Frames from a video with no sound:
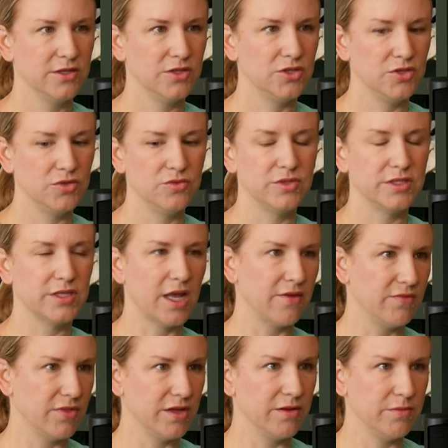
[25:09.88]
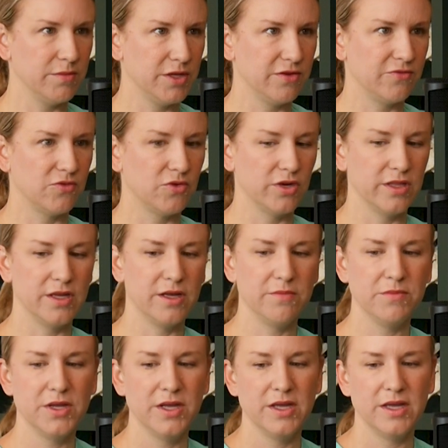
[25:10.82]
to save them and for
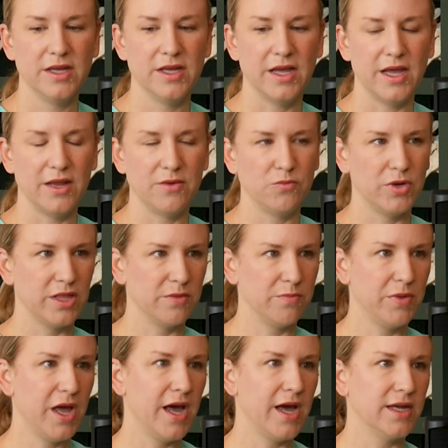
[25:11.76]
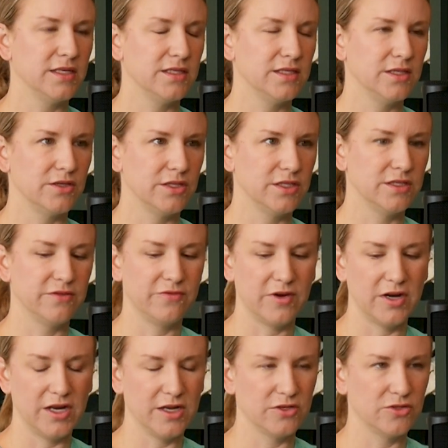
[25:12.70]
them. And with pets, there is a
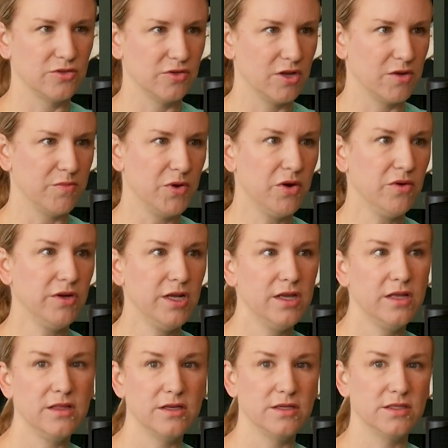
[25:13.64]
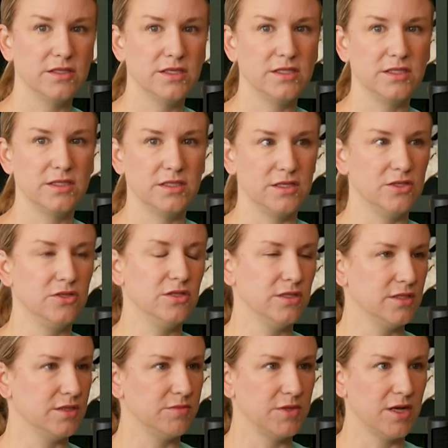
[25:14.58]
financial component and there's a
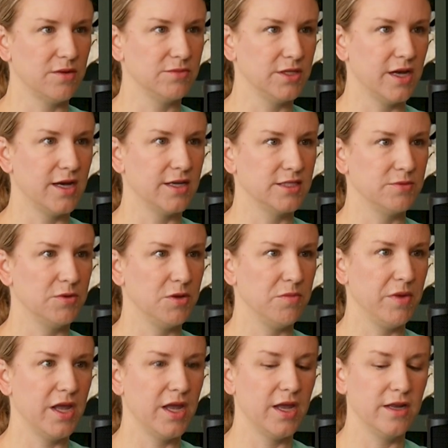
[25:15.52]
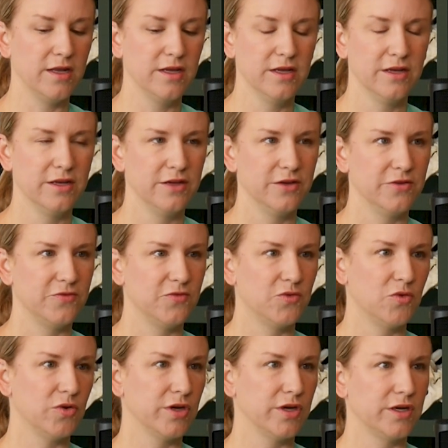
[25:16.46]
decision sometimes that has to be made
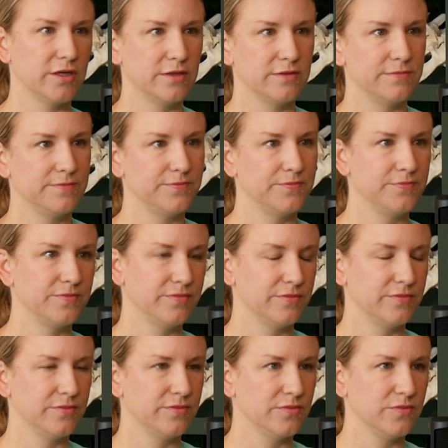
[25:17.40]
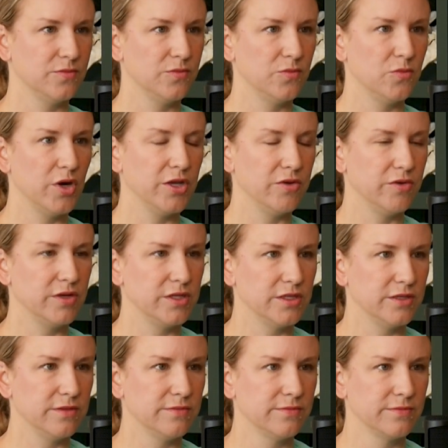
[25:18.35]
for what you can
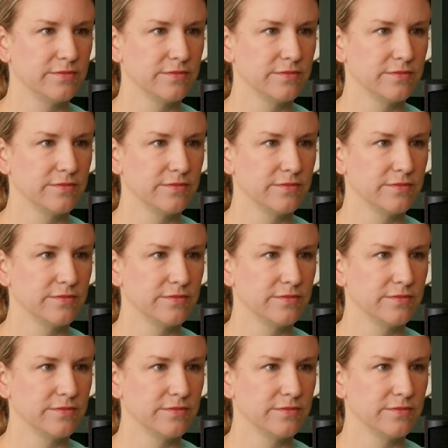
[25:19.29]
do.